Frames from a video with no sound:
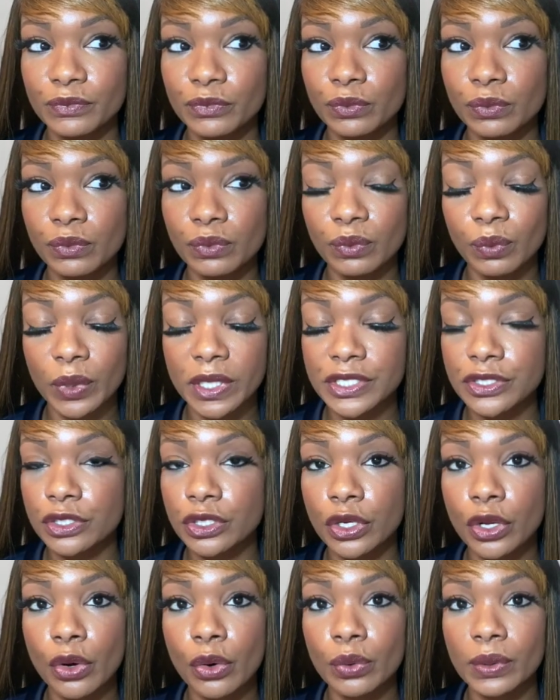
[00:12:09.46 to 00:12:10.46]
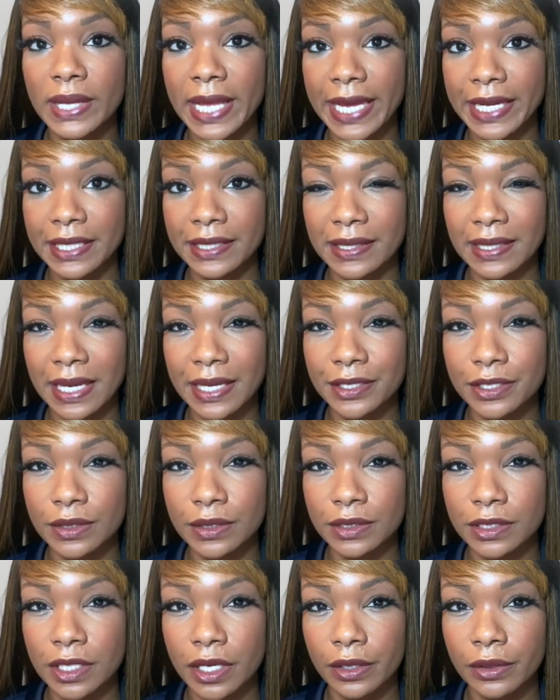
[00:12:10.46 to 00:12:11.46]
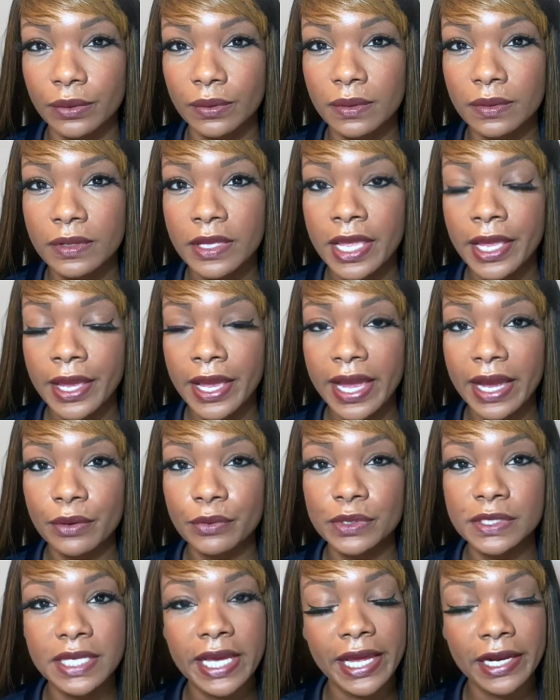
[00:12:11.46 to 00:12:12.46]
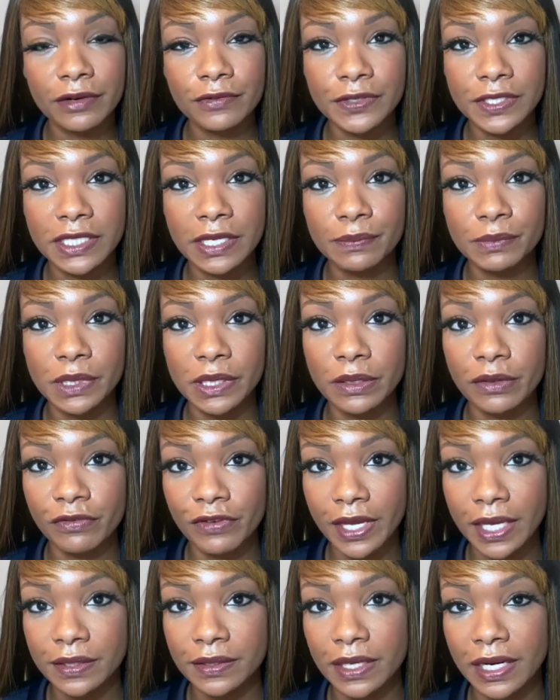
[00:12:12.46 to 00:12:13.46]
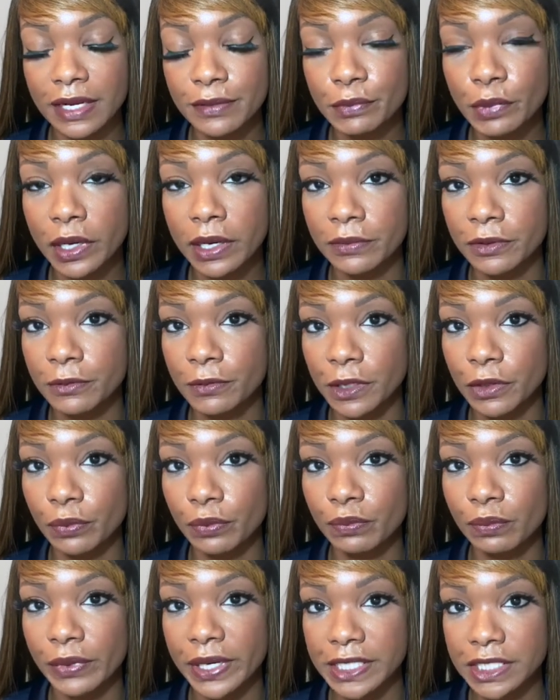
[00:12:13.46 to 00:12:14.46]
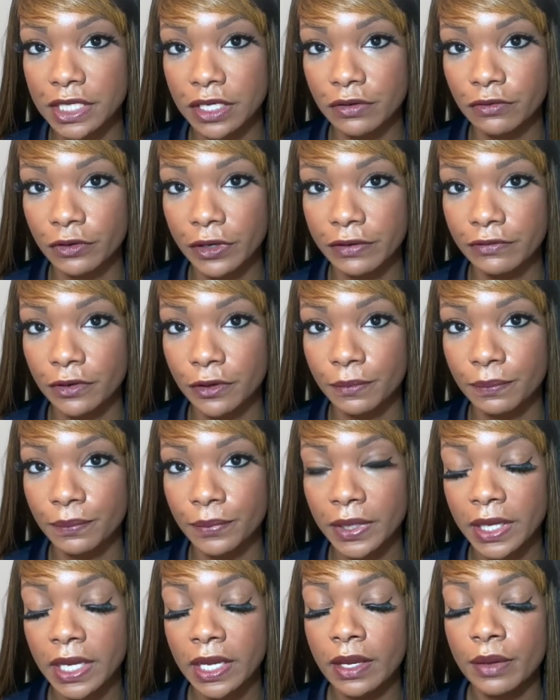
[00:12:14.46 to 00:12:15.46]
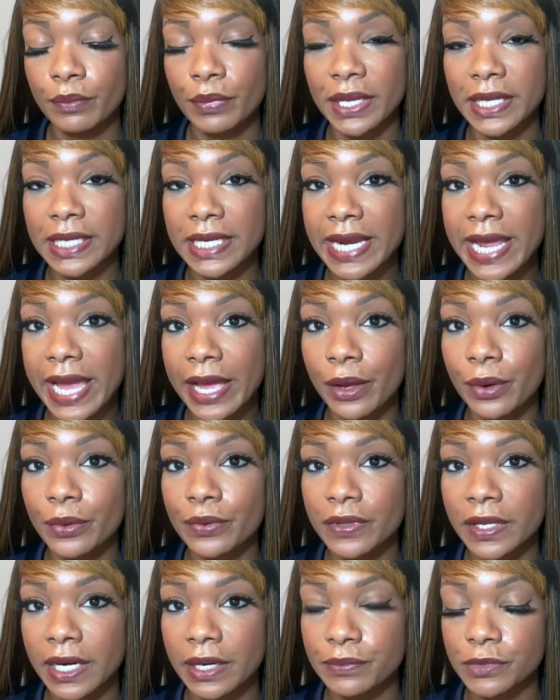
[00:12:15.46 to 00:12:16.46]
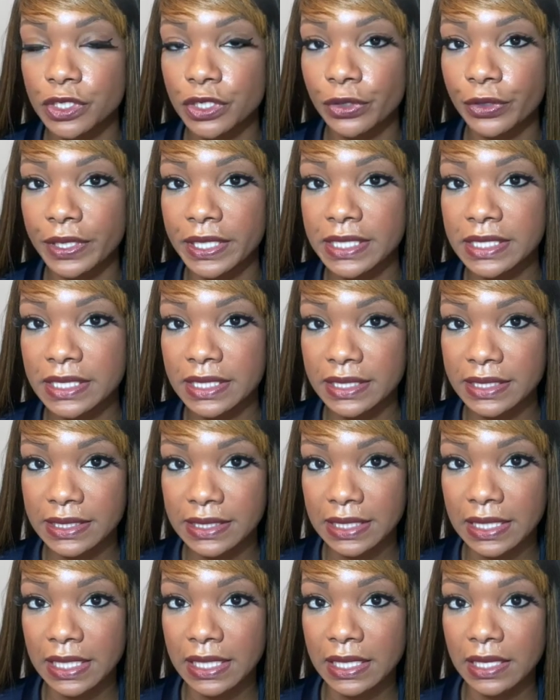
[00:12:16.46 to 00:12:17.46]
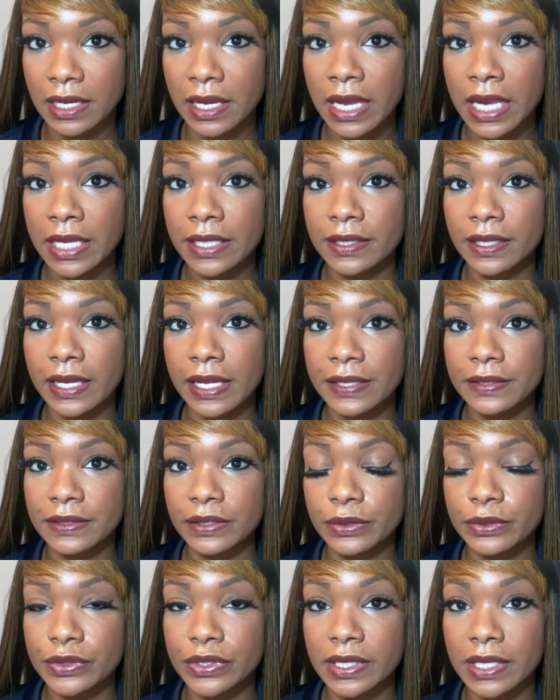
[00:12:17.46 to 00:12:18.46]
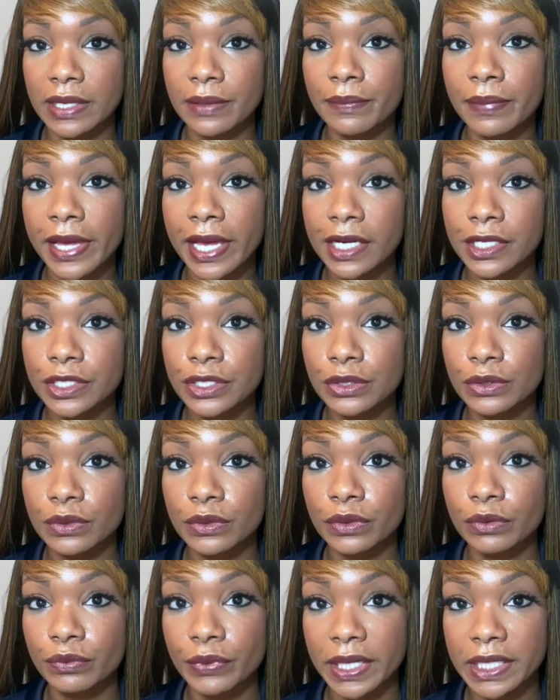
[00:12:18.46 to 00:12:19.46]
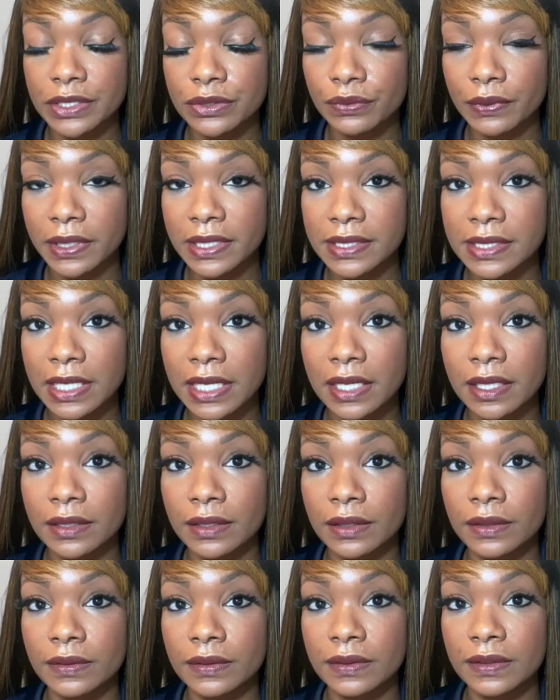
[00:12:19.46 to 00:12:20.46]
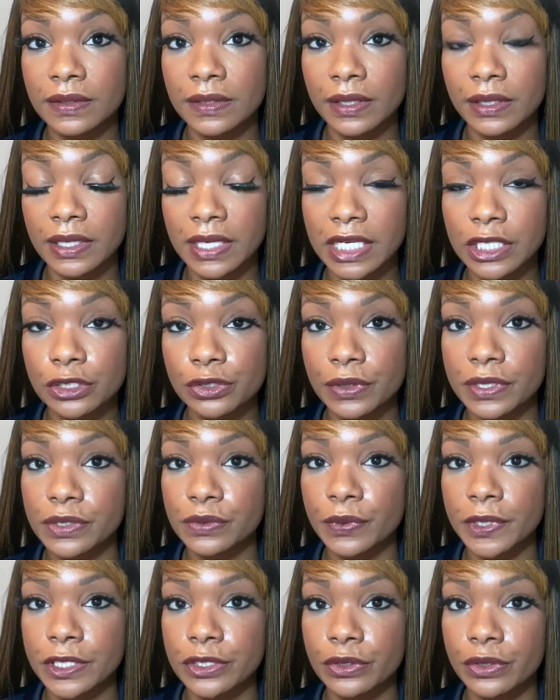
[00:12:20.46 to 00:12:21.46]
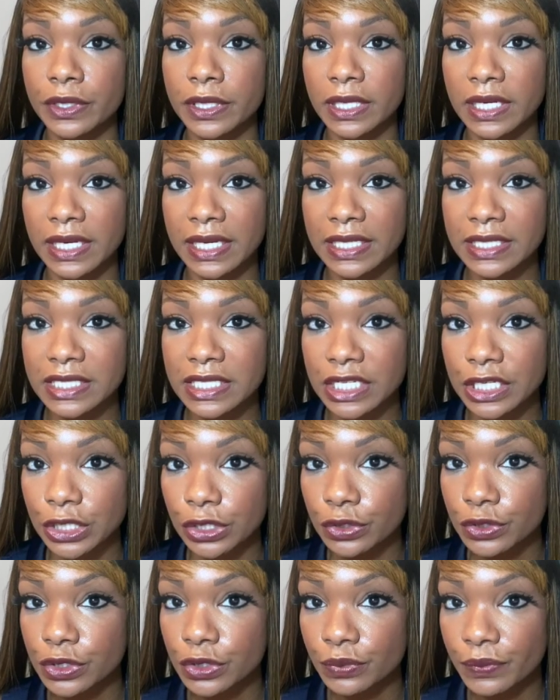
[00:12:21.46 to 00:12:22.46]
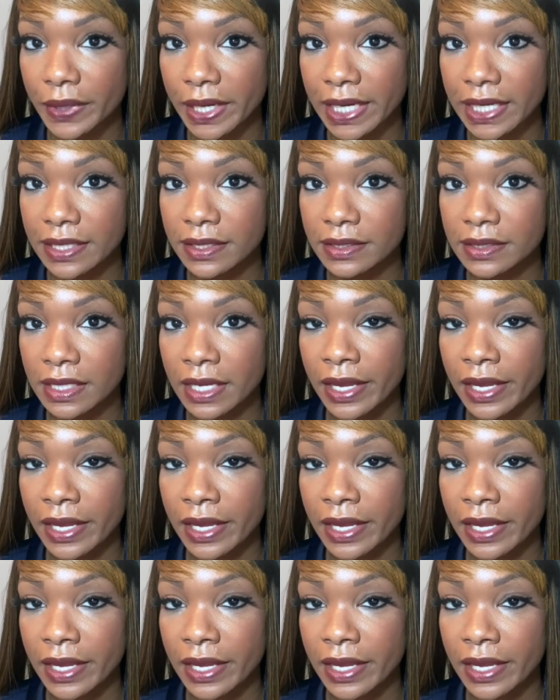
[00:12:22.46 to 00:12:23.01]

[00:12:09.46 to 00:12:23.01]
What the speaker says: was no light at the end of the tunnel. I was kind of accepting the fact that I'd probably be renting forever. But now that I'm starting to see that there's an impact to the rates raising and that the interest rates are going to continue to raise,